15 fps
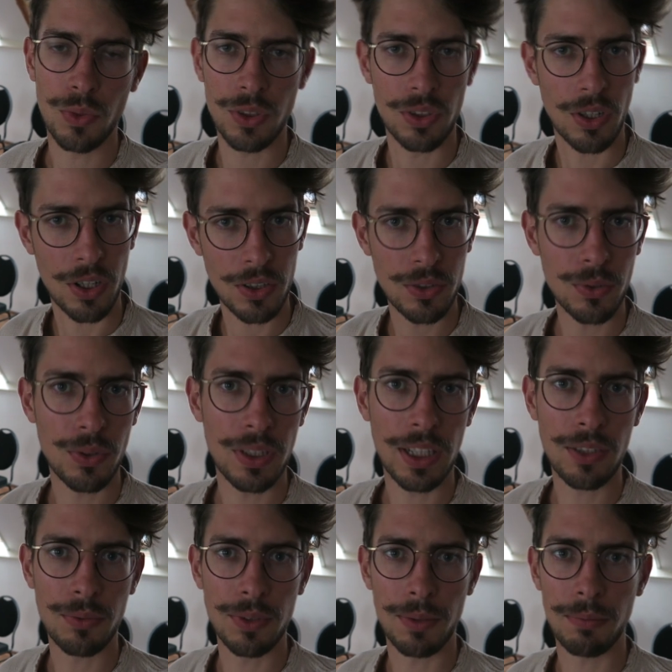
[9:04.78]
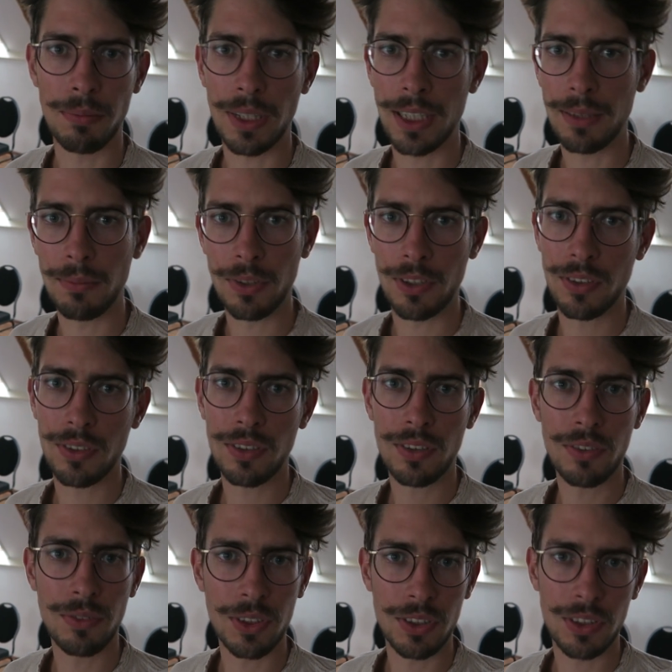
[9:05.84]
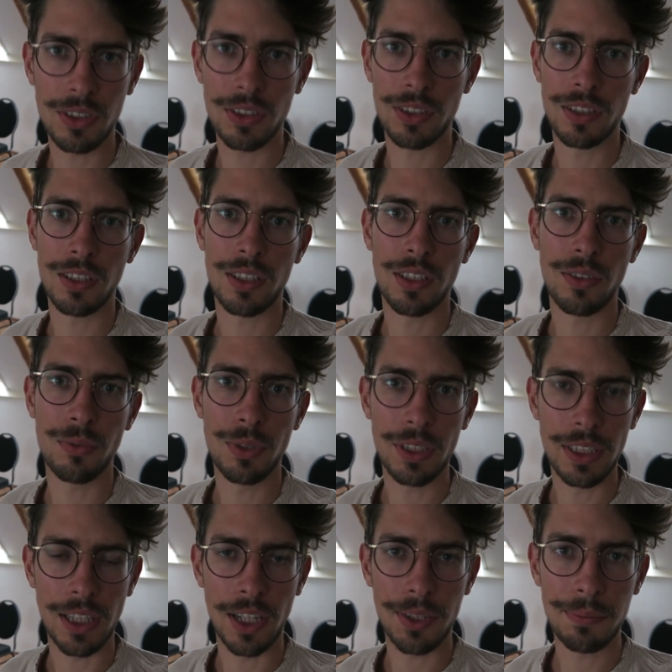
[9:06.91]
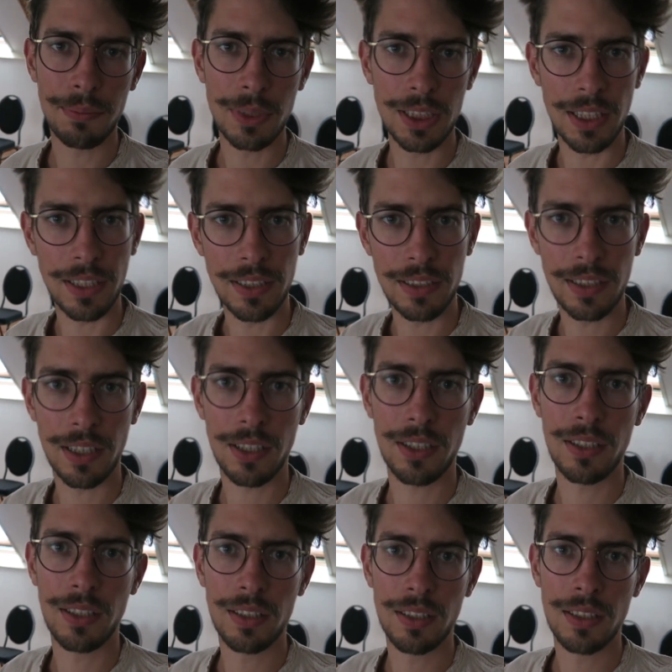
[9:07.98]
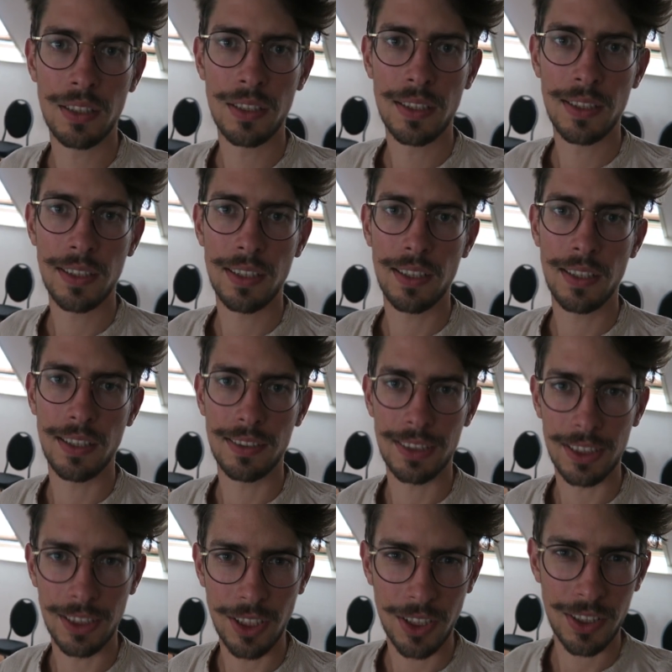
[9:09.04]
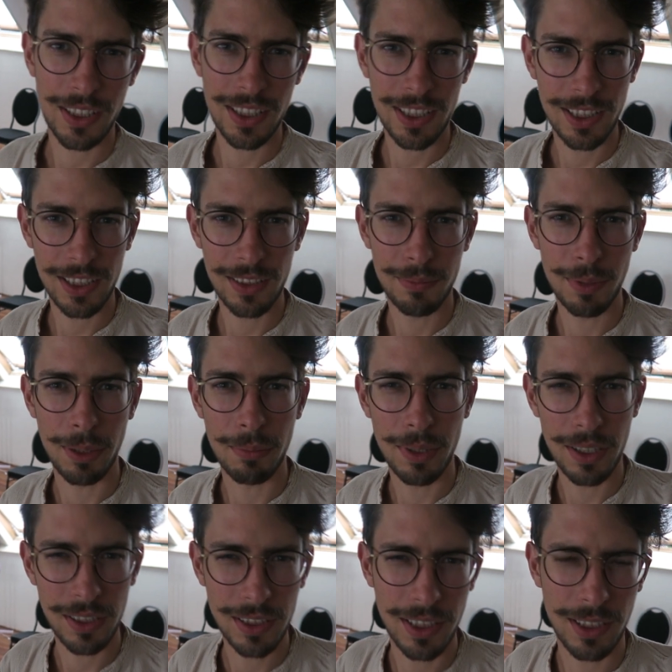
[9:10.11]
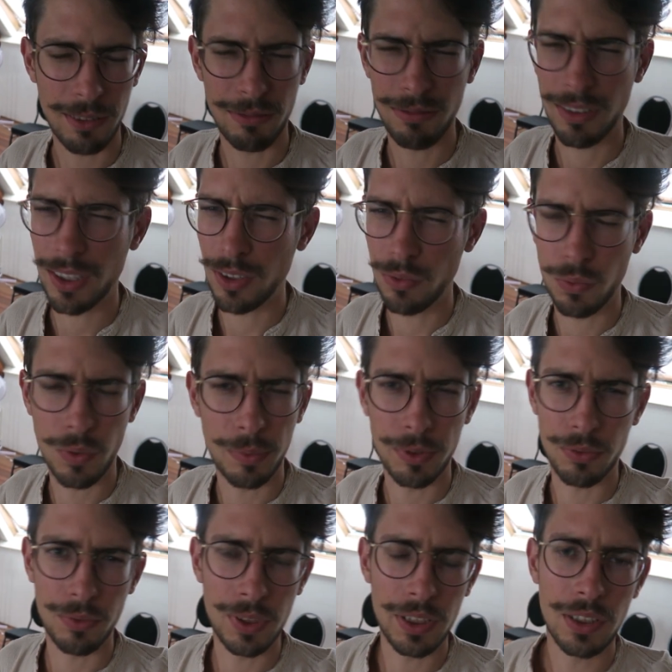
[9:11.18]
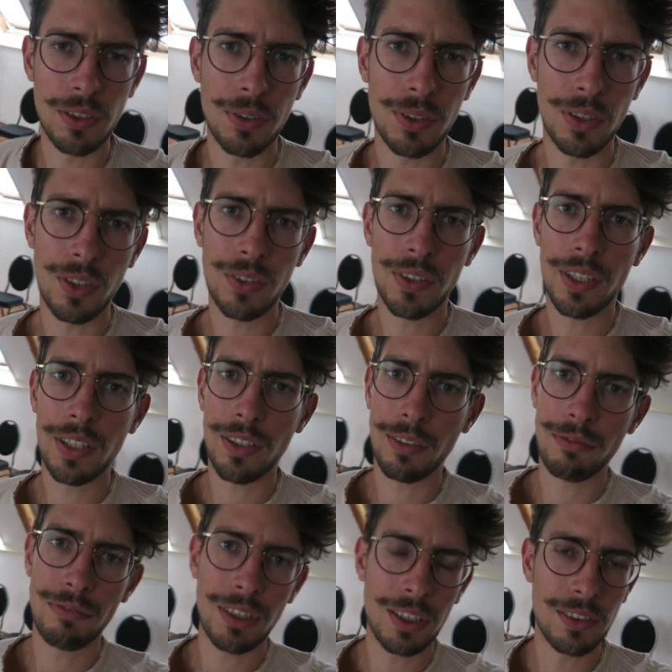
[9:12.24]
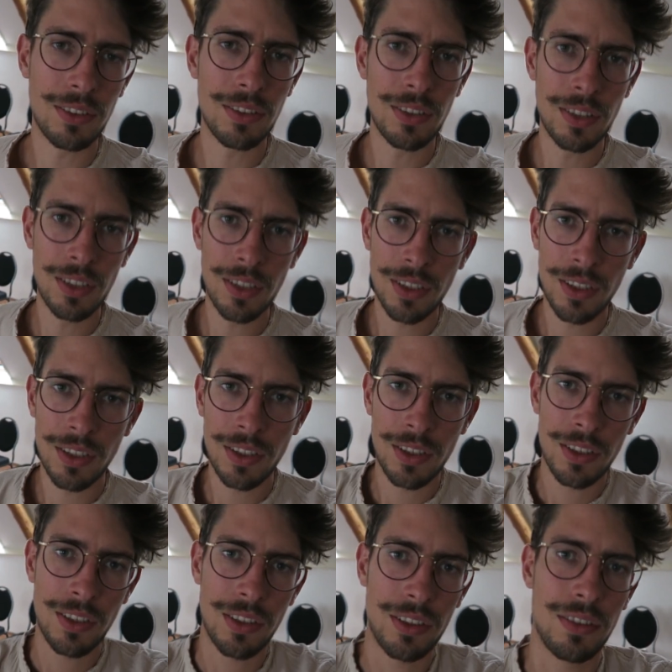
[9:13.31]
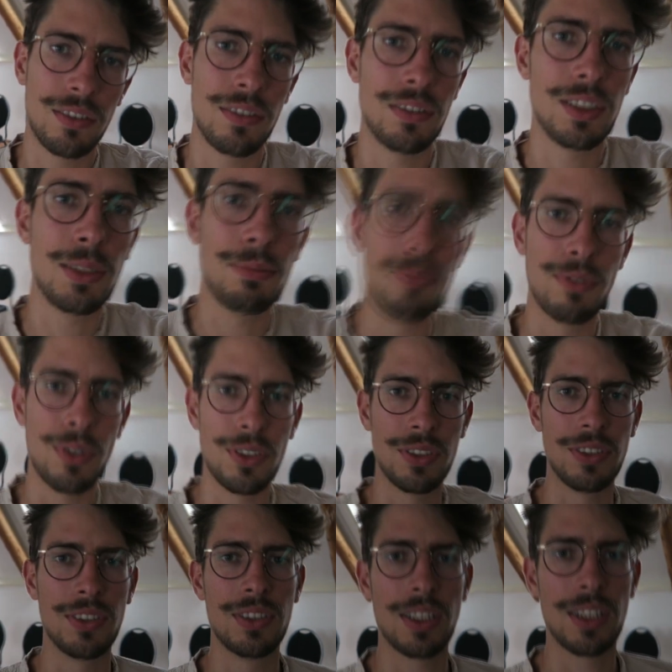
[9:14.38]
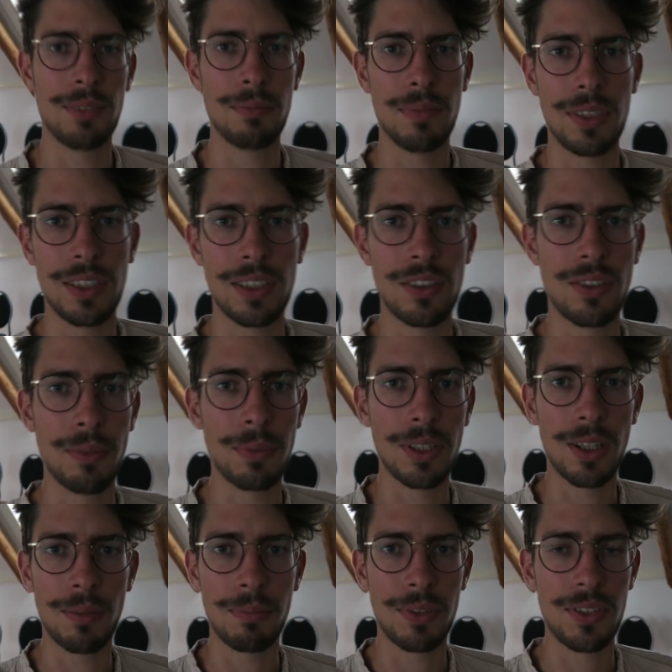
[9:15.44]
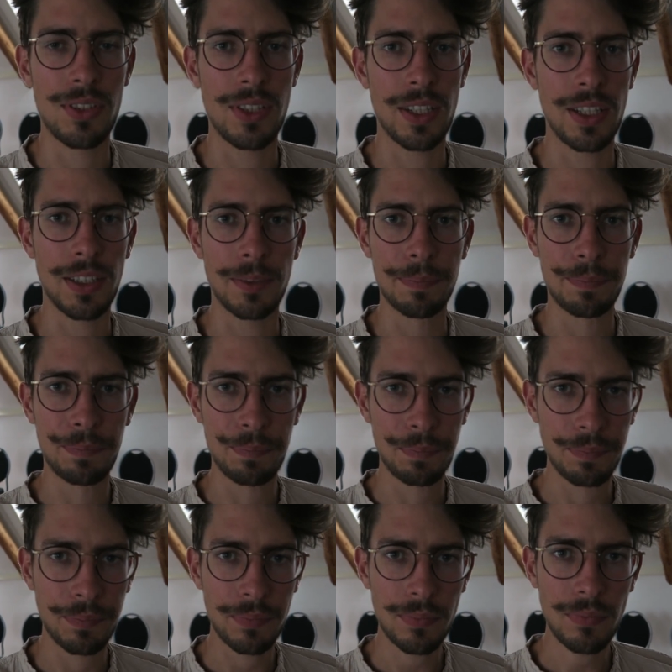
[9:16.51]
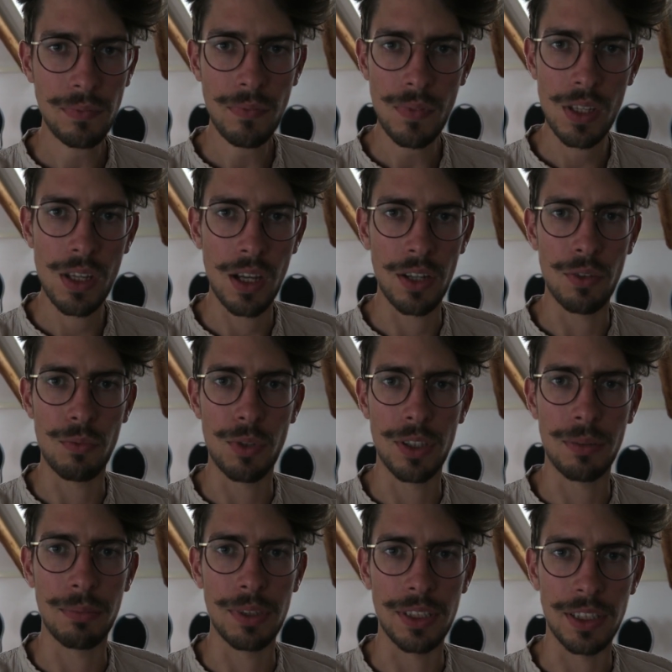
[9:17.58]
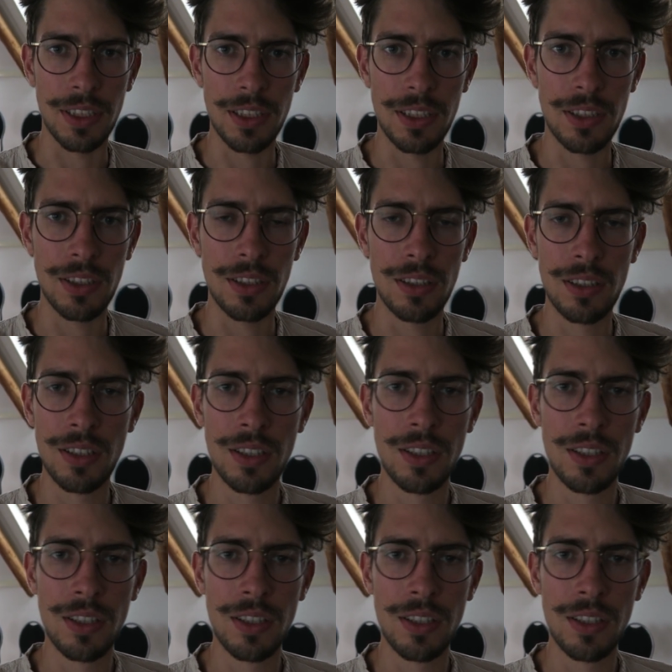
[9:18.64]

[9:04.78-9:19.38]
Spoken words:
was hard to connect with the pain, but Christian really helped me get in there. And as I got in my belly and I felt what was really going on there, I felt a deep voice inside me coming up and saying, I don't want to be here.